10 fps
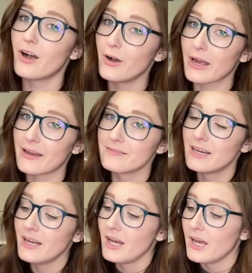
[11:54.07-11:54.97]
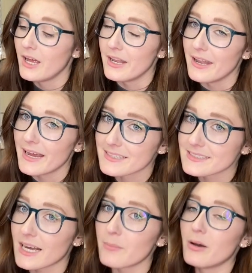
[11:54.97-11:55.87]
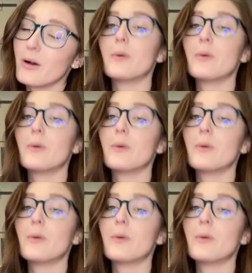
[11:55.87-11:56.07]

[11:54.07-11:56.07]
Okay, next up,